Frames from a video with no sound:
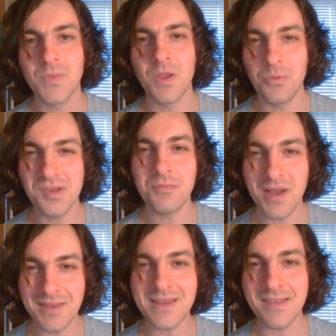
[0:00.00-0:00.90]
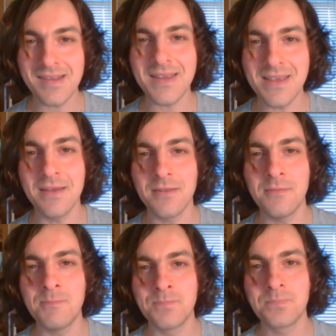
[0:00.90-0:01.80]
It was in my need to hear
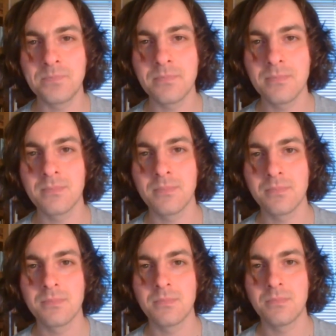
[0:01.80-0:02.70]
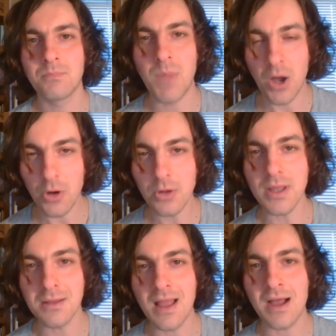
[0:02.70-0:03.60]
them, my utter
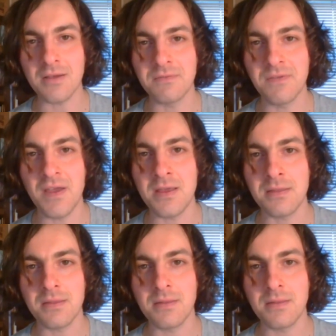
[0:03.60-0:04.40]
lack of faith.